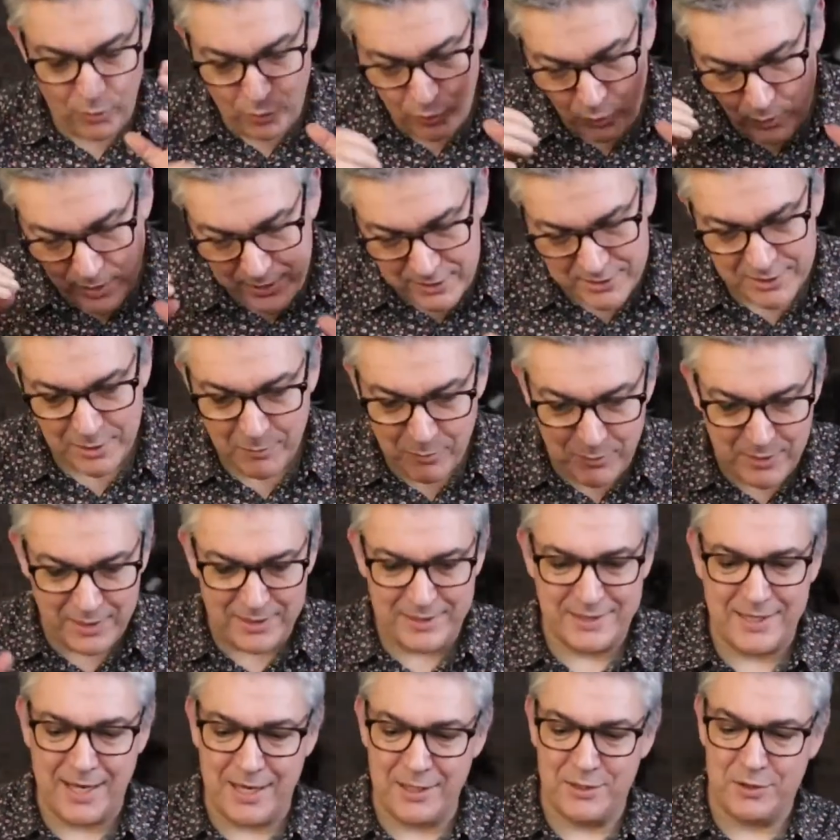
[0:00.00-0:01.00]
when something
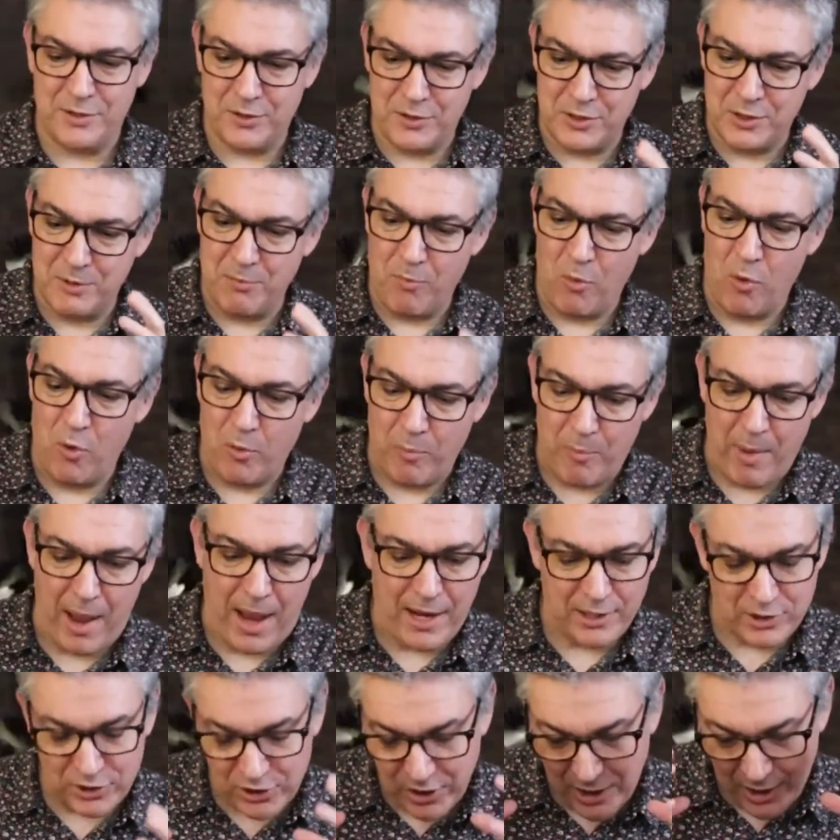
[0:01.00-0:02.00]
says small
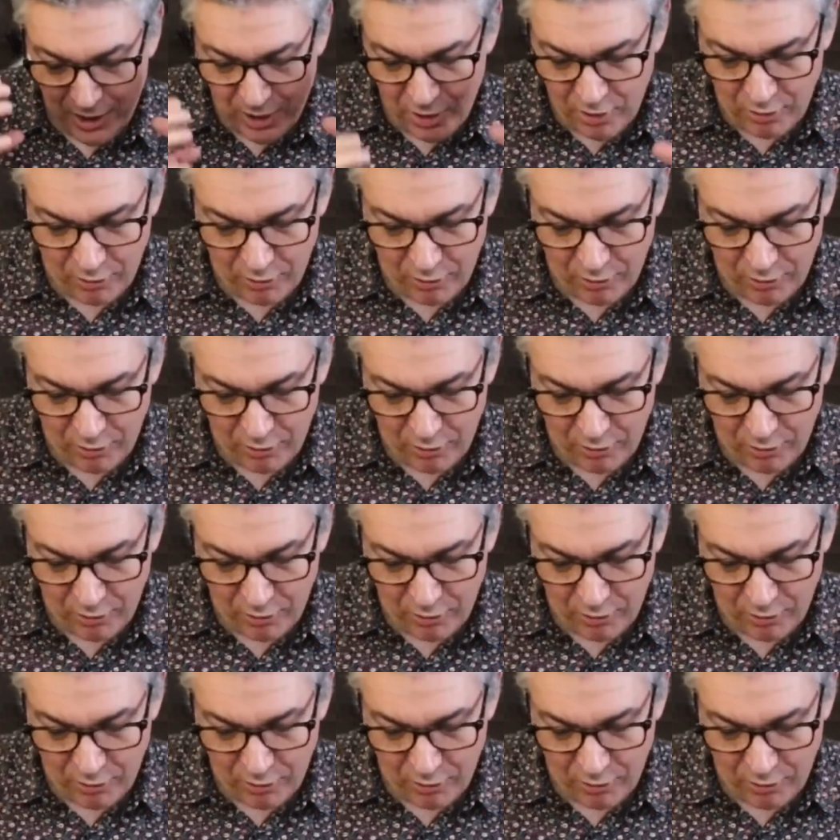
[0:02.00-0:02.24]
batch, I